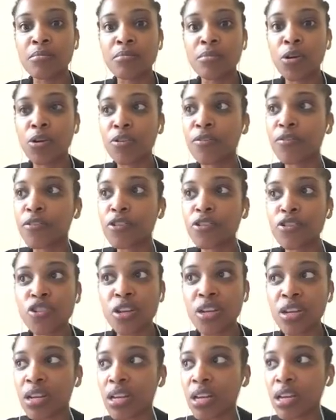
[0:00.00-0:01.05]

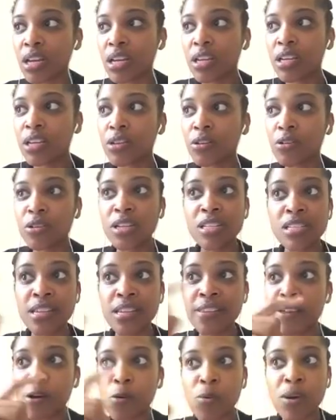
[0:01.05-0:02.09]
confusion? You know, it's
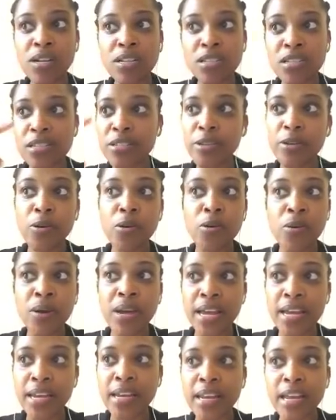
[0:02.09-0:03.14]
in the word
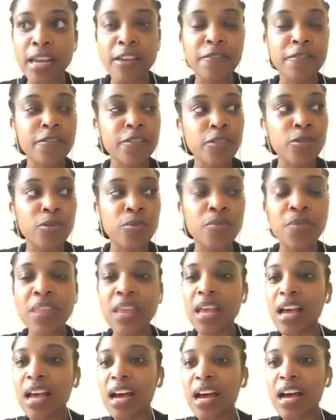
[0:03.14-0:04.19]
CONFU.
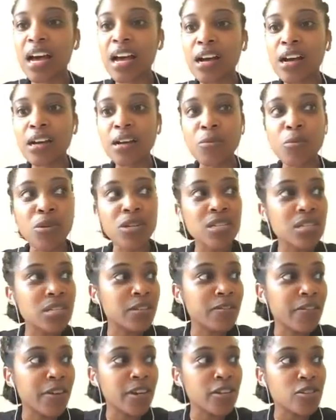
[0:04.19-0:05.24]
What
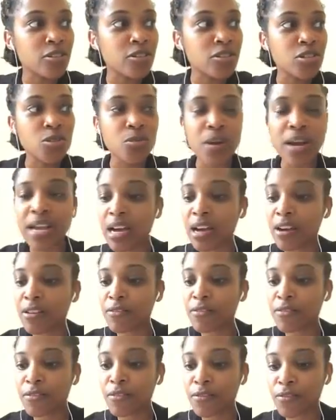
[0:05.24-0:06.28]
differentials do I have
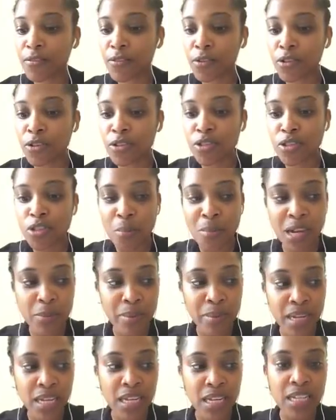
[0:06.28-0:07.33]
for stomach
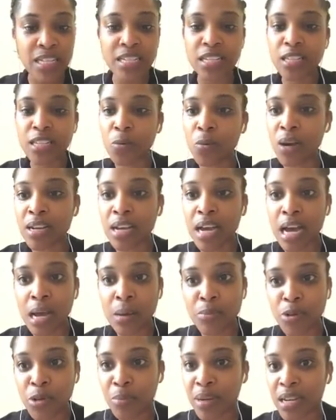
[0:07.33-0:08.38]
pain? It's in the word
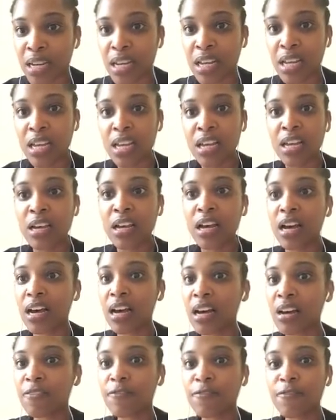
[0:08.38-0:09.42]
abdomen.
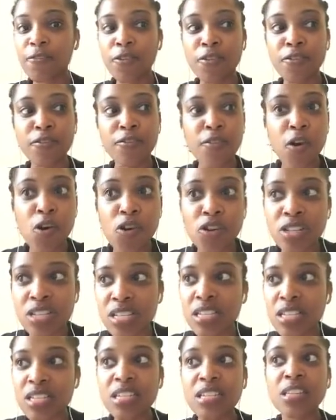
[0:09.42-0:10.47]
For falls,
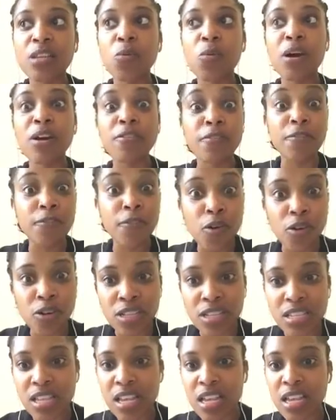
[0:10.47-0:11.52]
it's in the word
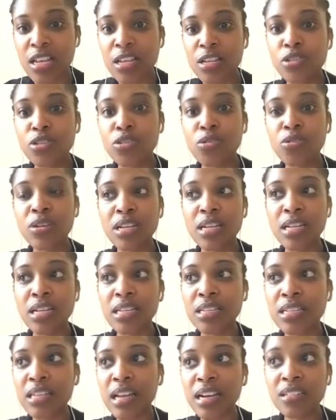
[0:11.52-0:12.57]
falls. So it
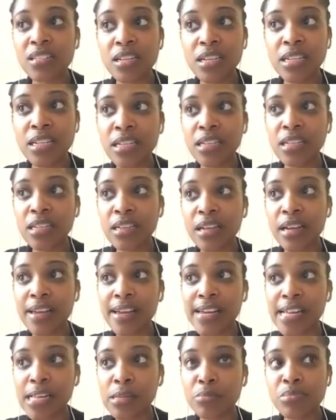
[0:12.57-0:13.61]
actually
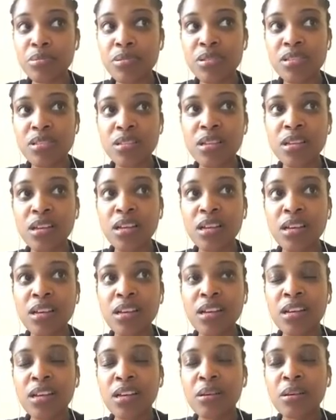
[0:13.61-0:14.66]
helps,
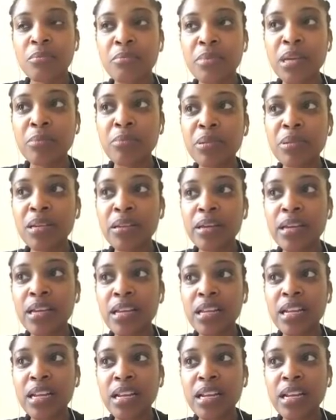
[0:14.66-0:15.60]
maybe